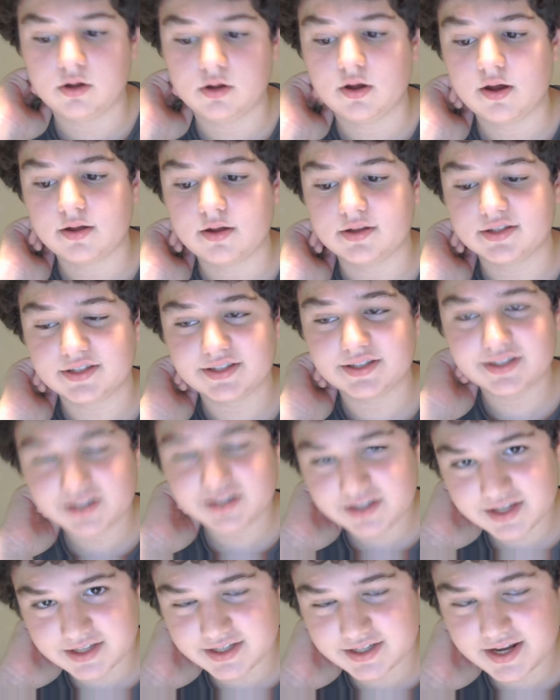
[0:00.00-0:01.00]
This is the
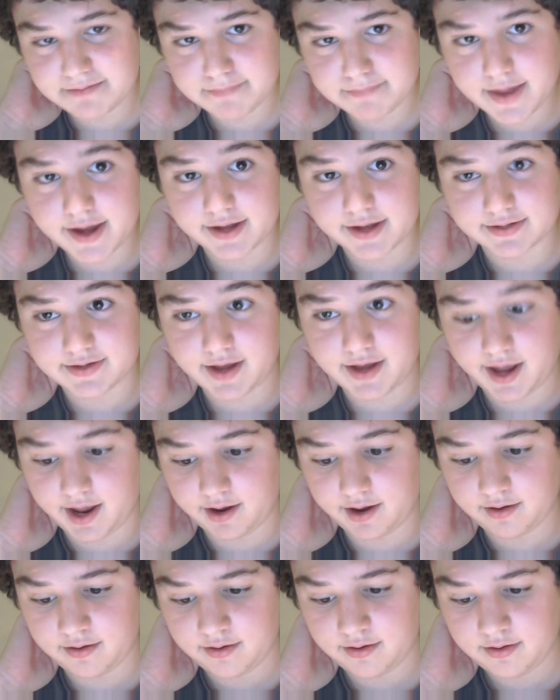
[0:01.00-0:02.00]
Disney mega
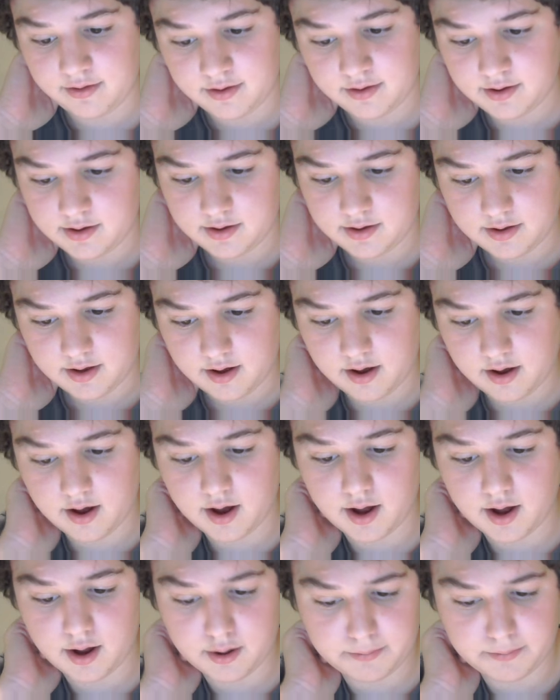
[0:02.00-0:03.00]
tag.
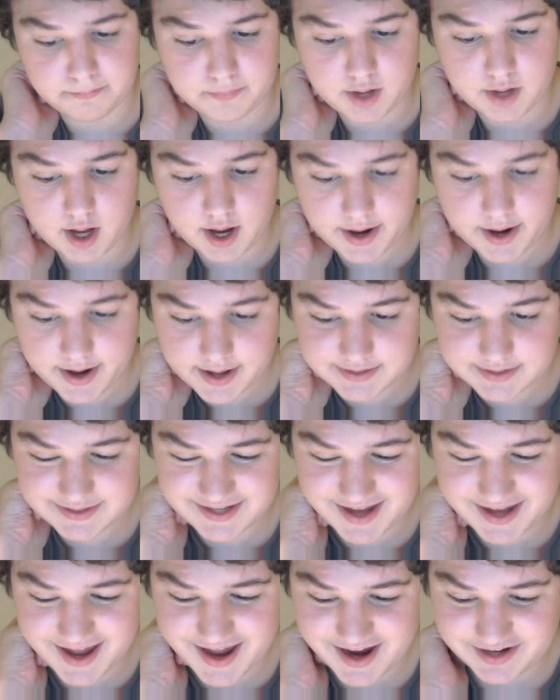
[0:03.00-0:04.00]
I got
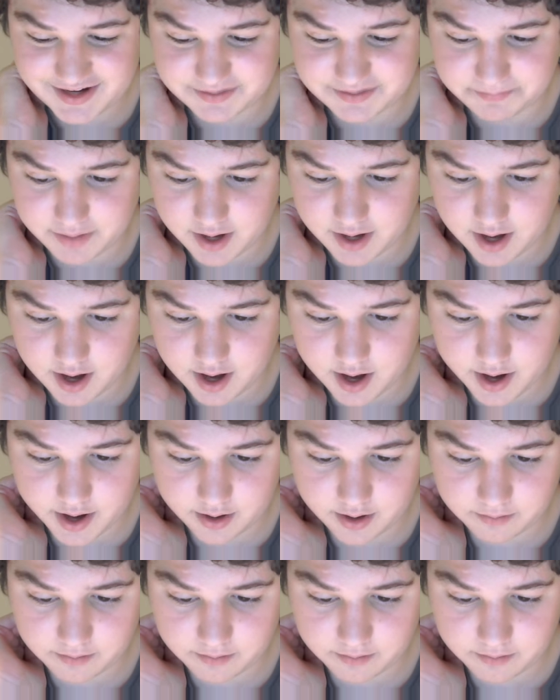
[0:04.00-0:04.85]
tagged by...